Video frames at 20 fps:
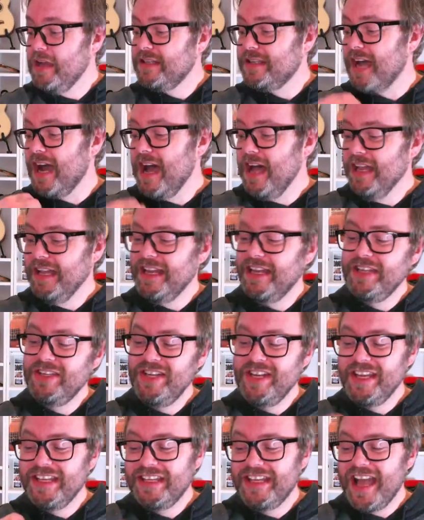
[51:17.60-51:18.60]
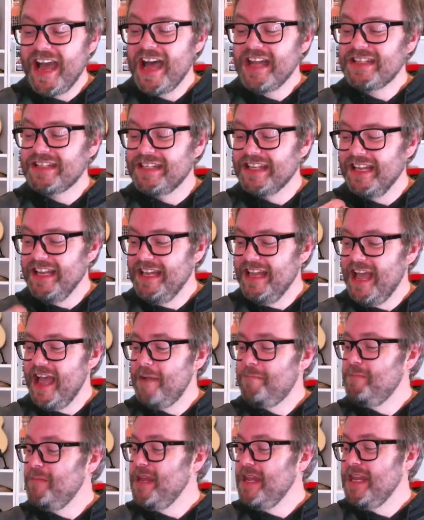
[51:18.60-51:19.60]
Darling, you got to
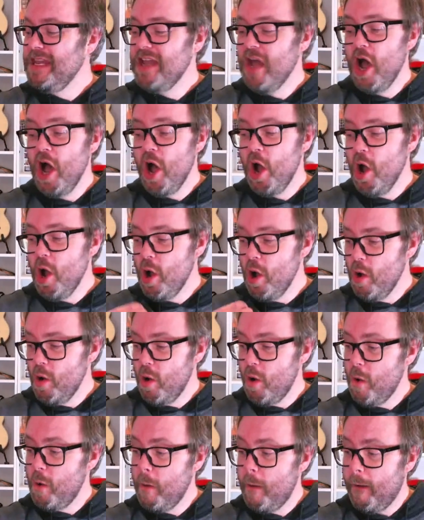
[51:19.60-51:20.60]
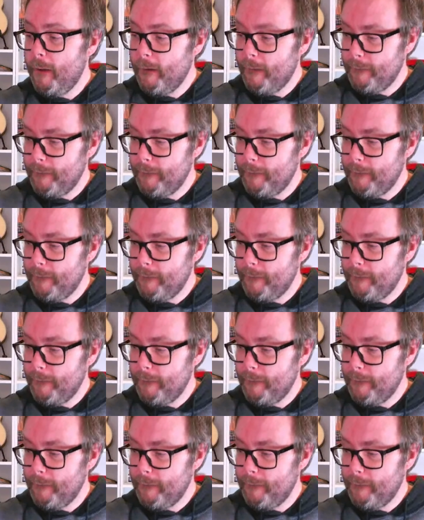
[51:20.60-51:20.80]
let me know.